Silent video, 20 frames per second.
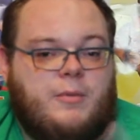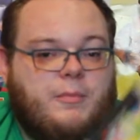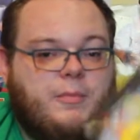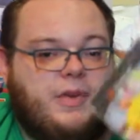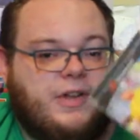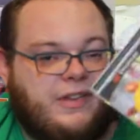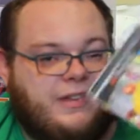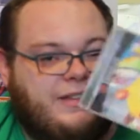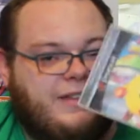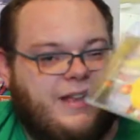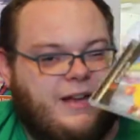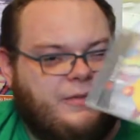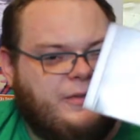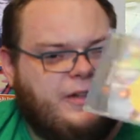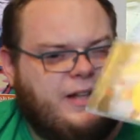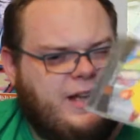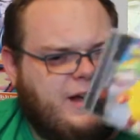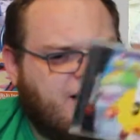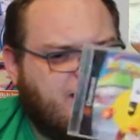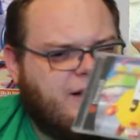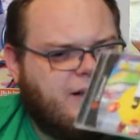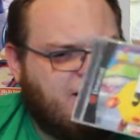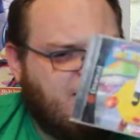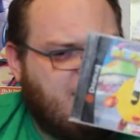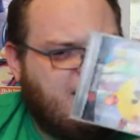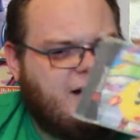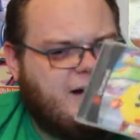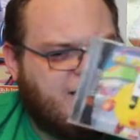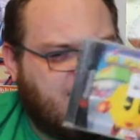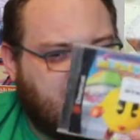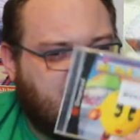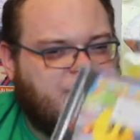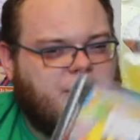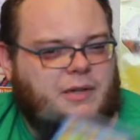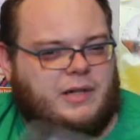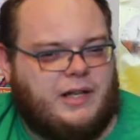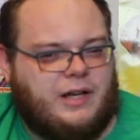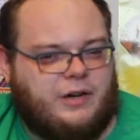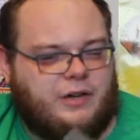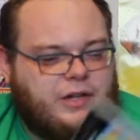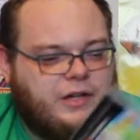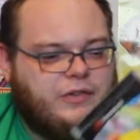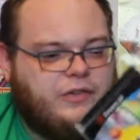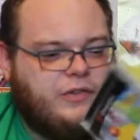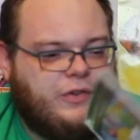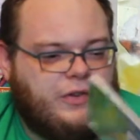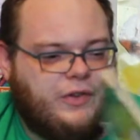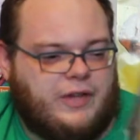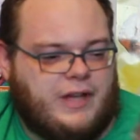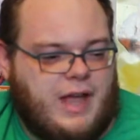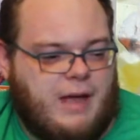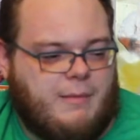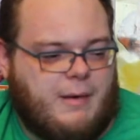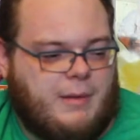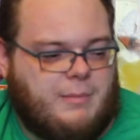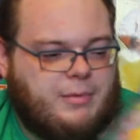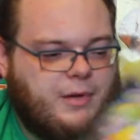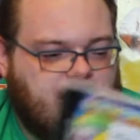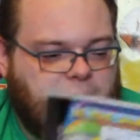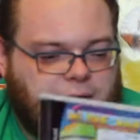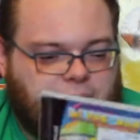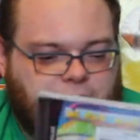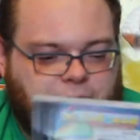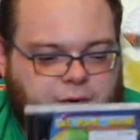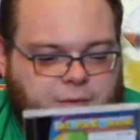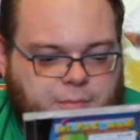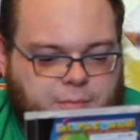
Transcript: But it's definitely got a lot of similarities to the game I played